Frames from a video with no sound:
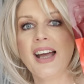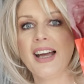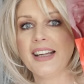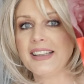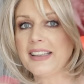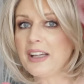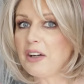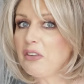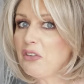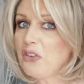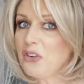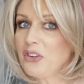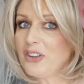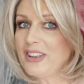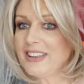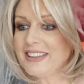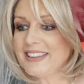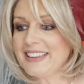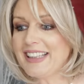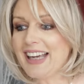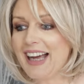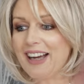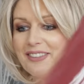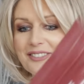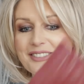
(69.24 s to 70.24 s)
and I
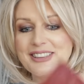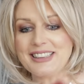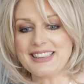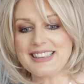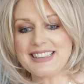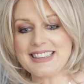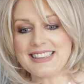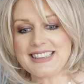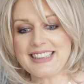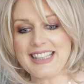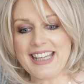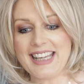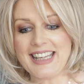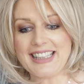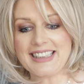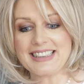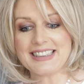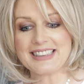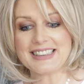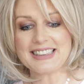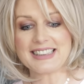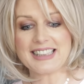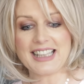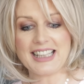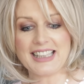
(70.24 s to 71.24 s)
already have these
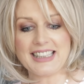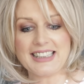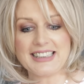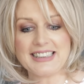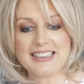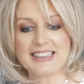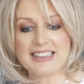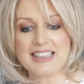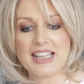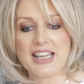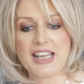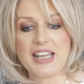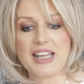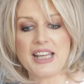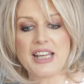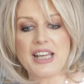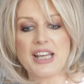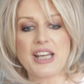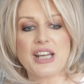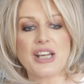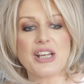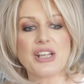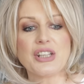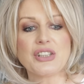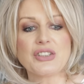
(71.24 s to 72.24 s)
things, is the
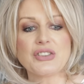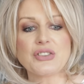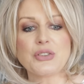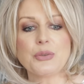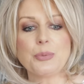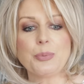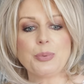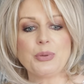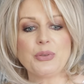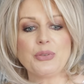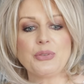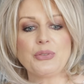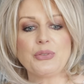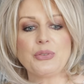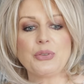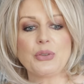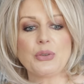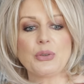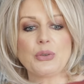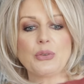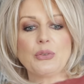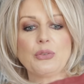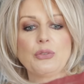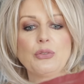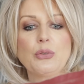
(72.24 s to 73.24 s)

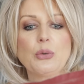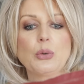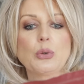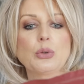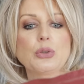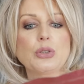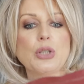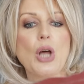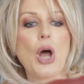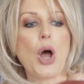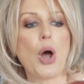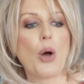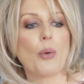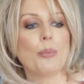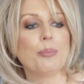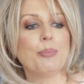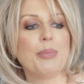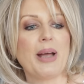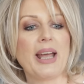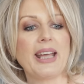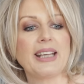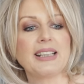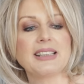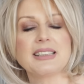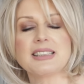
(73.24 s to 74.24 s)
Superfood Home
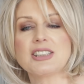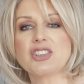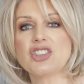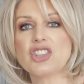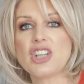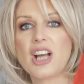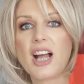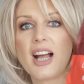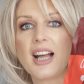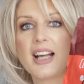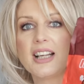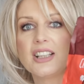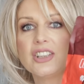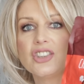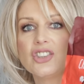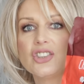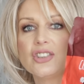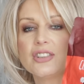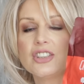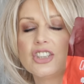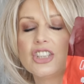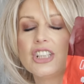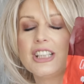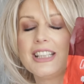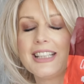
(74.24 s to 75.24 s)
Bakes
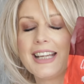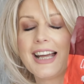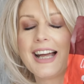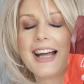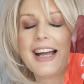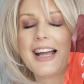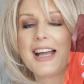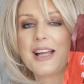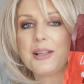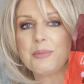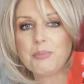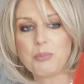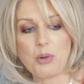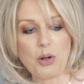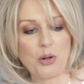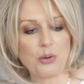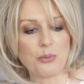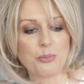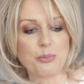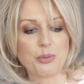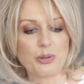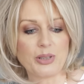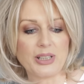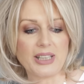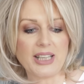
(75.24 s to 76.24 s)
Chia and
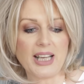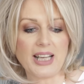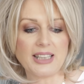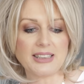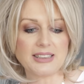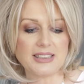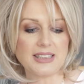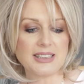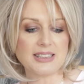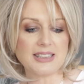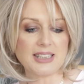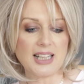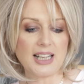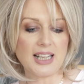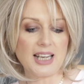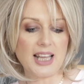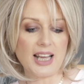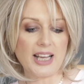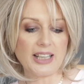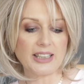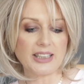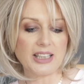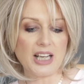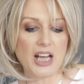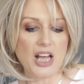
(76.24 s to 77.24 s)
Mulberry, and these are
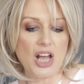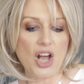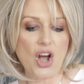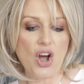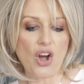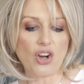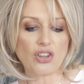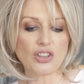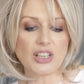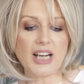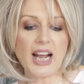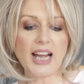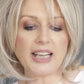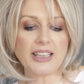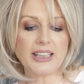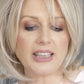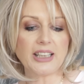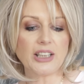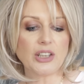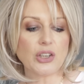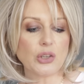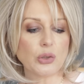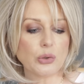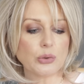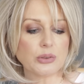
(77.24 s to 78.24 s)
like
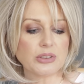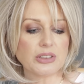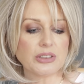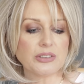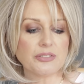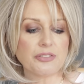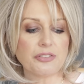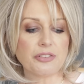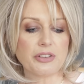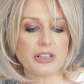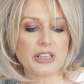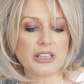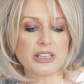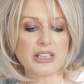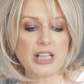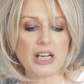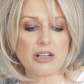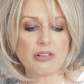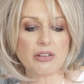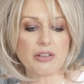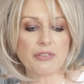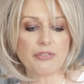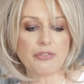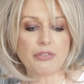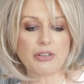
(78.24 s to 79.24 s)
organic, gluten-free,
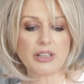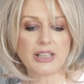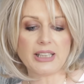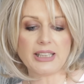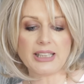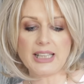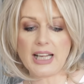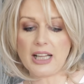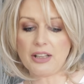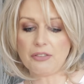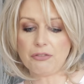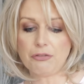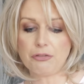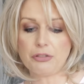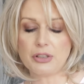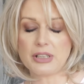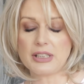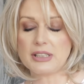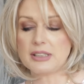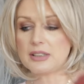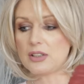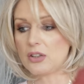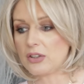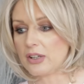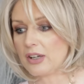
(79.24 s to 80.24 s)
dairy-free, nut-free,
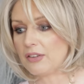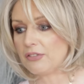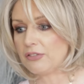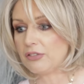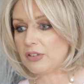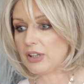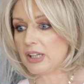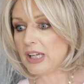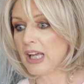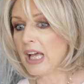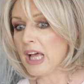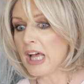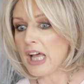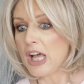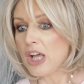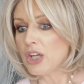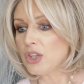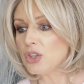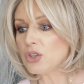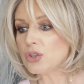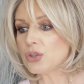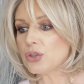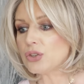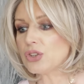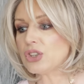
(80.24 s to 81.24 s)
soya-free.
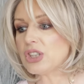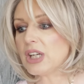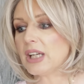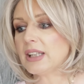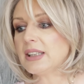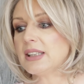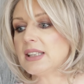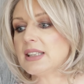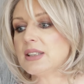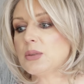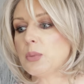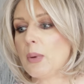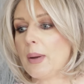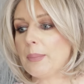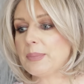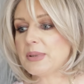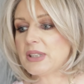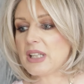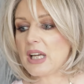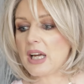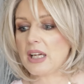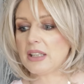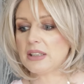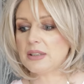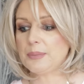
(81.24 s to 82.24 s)
You should check this
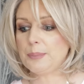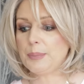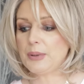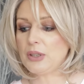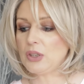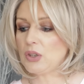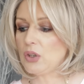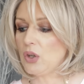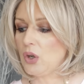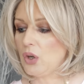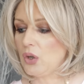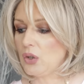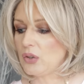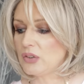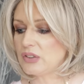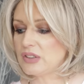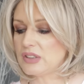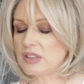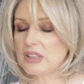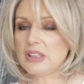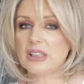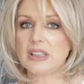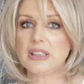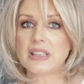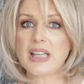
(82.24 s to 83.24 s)
website
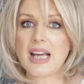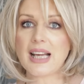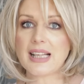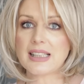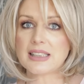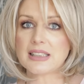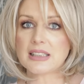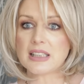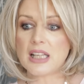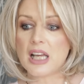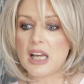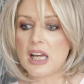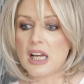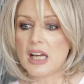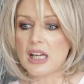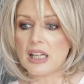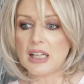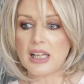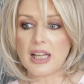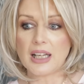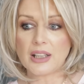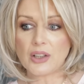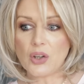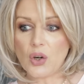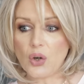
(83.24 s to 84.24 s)
because it has
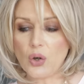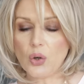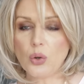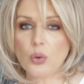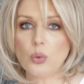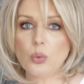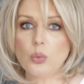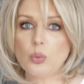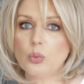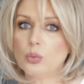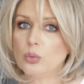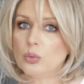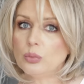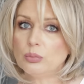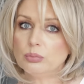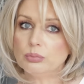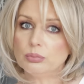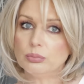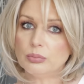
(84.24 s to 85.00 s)
like all